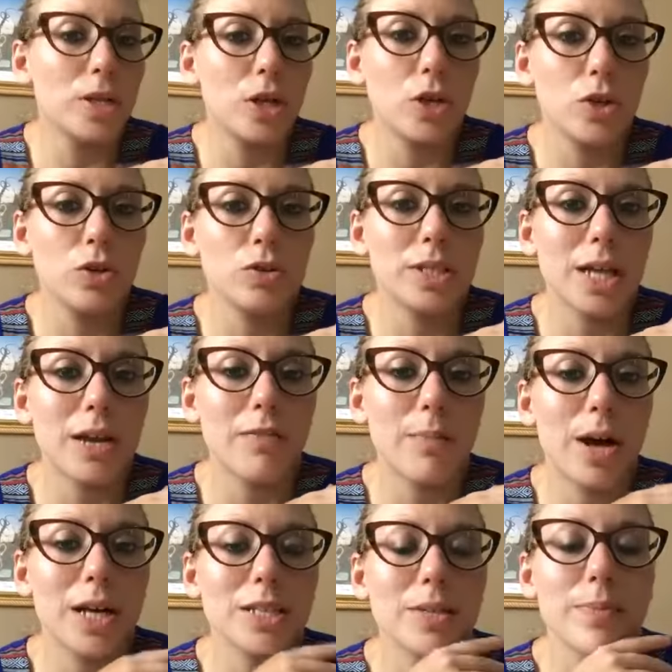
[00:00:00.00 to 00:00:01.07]
a new set of
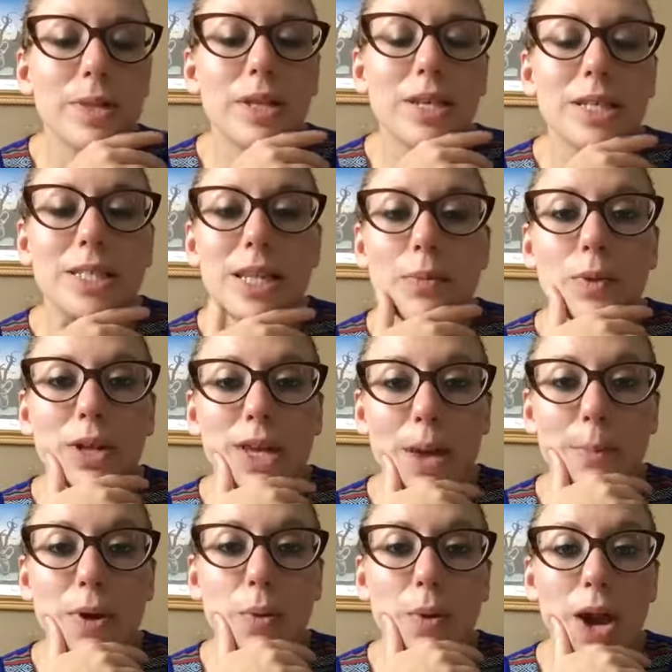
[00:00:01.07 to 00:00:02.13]
possibilities that will
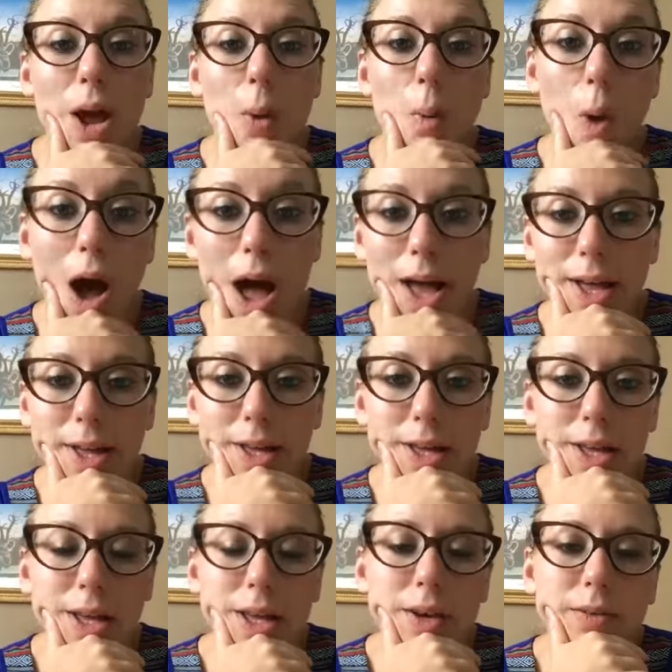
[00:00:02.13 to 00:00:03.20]
get me what I want,
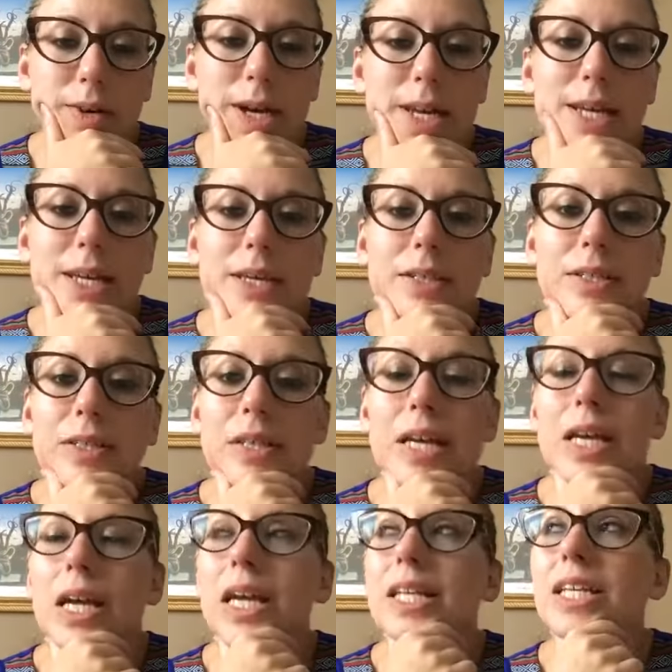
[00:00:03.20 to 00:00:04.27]
right?
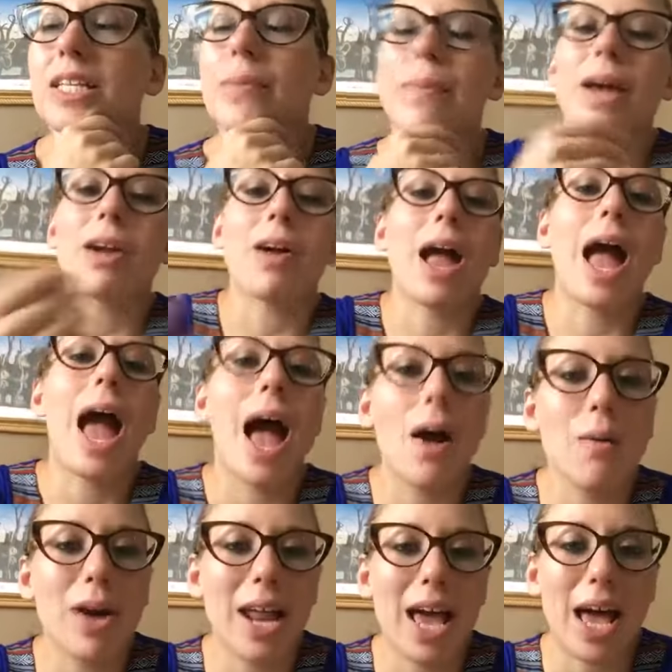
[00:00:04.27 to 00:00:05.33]
It doesn't matter
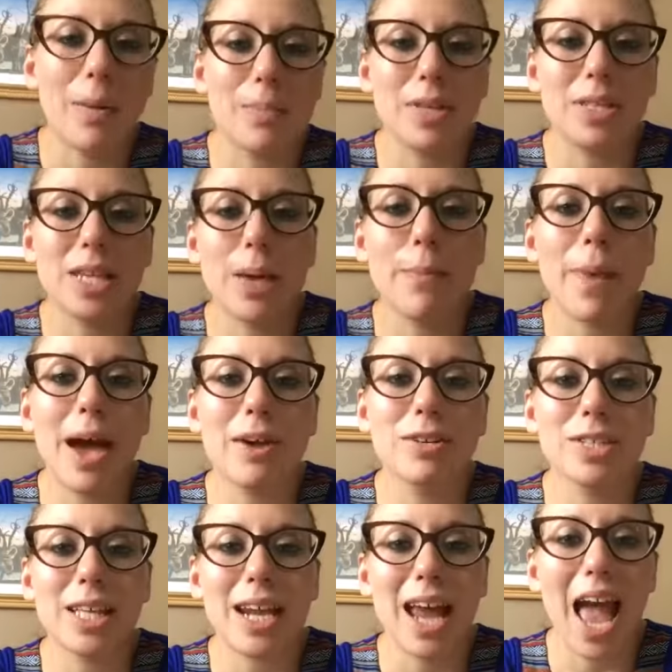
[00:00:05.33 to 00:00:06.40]
how it happens. It
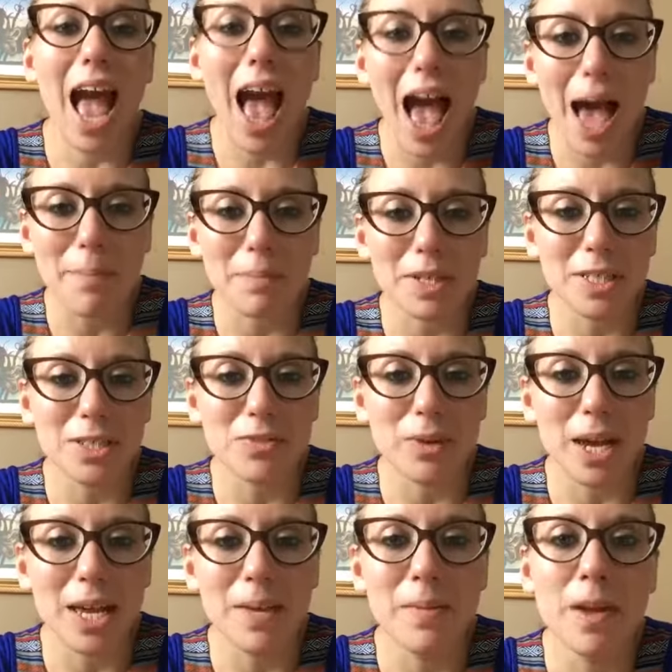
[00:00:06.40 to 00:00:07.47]
matters that it happens,
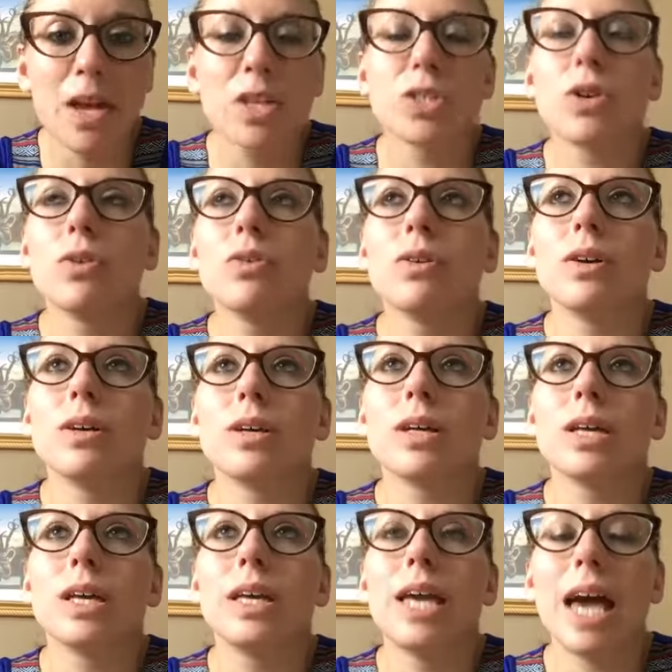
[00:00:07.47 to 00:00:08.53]
right? So
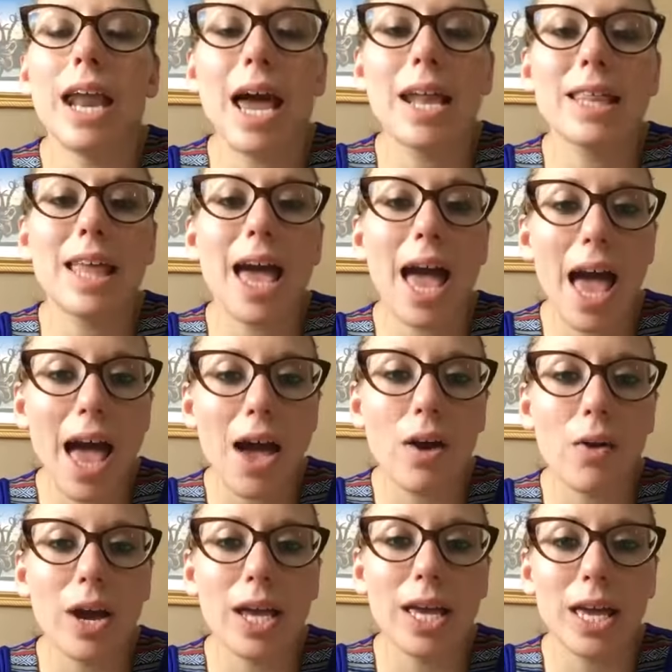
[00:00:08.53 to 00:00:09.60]
get out of the
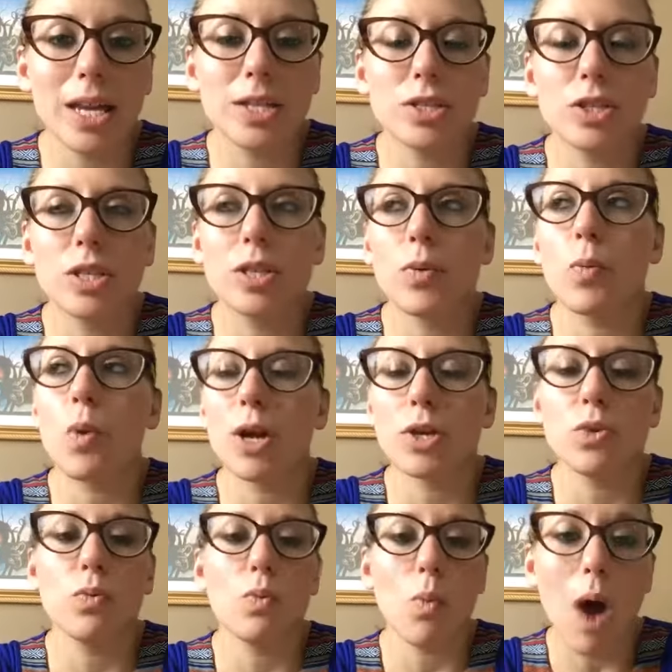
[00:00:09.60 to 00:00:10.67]
how and get into the what
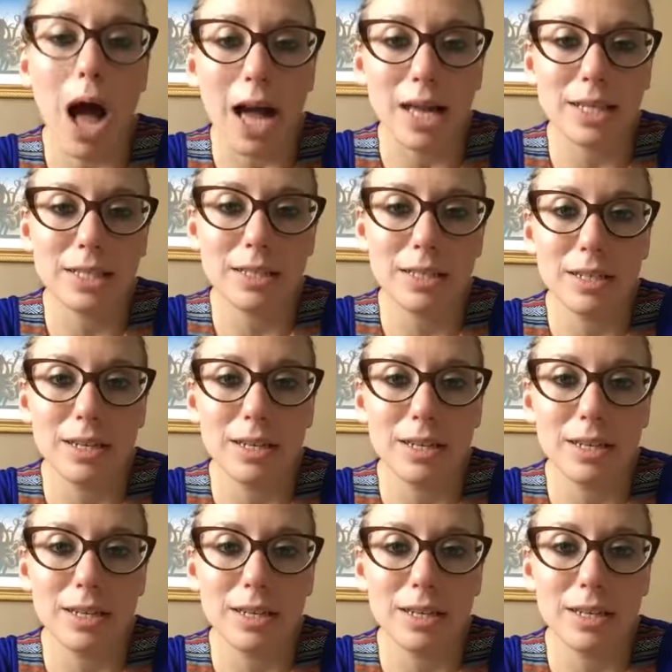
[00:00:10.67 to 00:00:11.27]
you want.